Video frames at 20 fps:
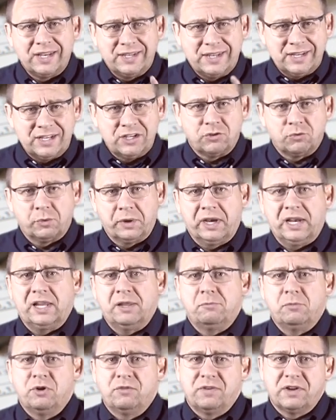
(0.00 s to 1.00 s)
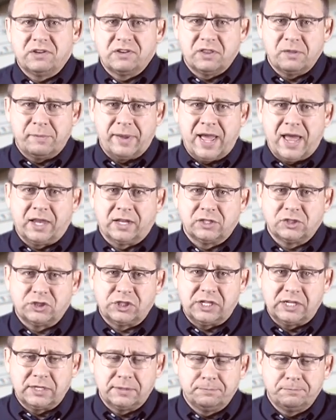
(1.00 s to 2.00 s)
didn't really move it to the balance
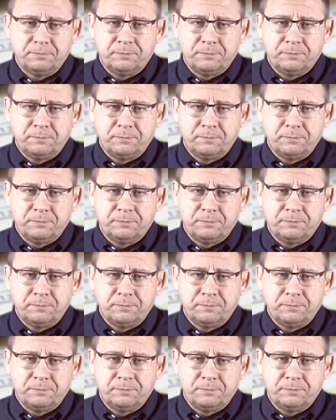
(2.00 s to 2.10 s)
sheet.